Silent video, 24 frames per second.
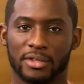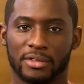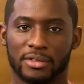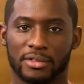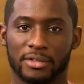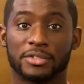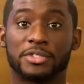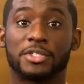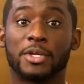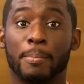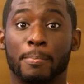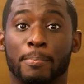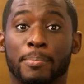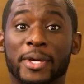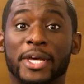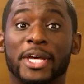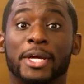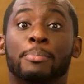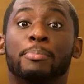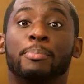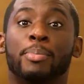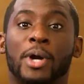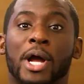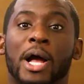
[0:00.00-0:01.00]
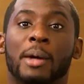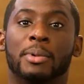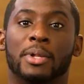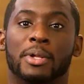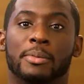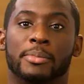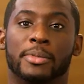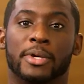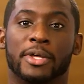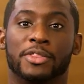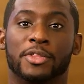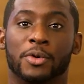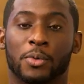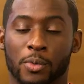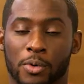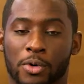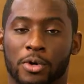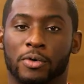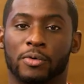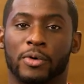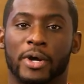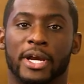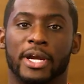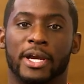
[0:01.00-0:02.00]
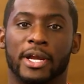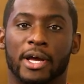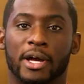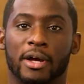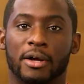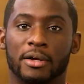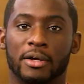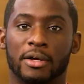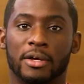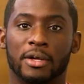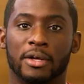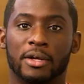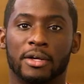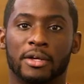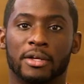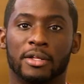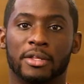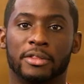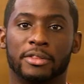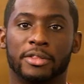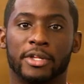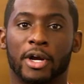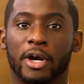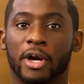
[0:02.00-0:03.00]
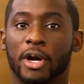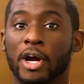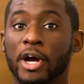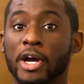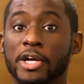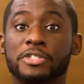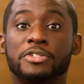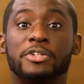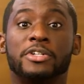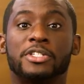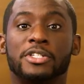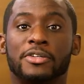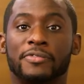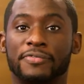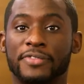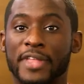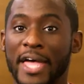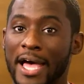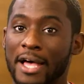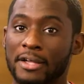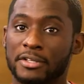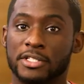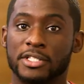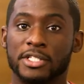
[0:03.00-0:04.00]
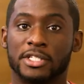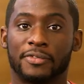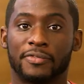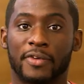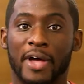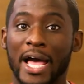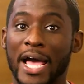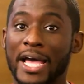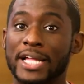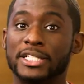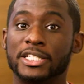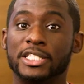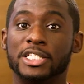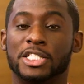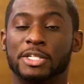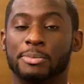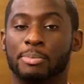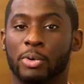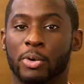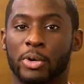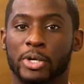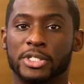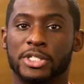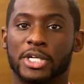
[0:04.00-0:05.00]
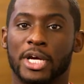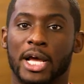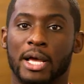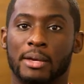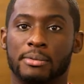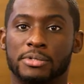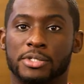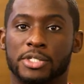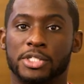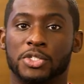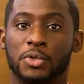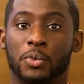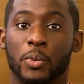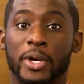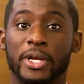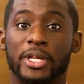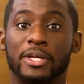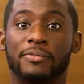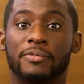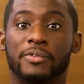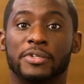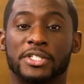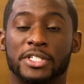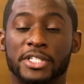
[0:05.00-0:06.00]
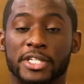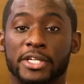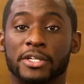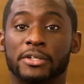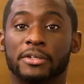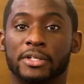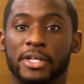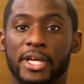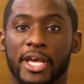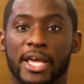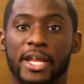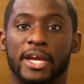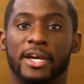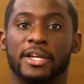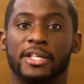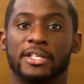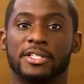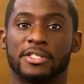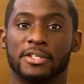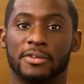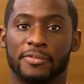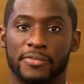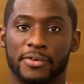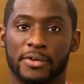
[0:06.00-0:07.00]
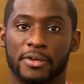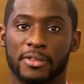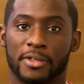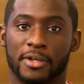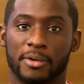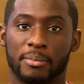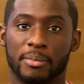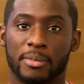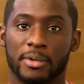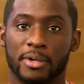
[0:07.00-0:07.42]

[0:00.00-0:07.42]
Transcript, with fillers: There's a big problem in the world right now. There are hundreds of thousands of IT support jobs just waiting for skilled candidates to fill them.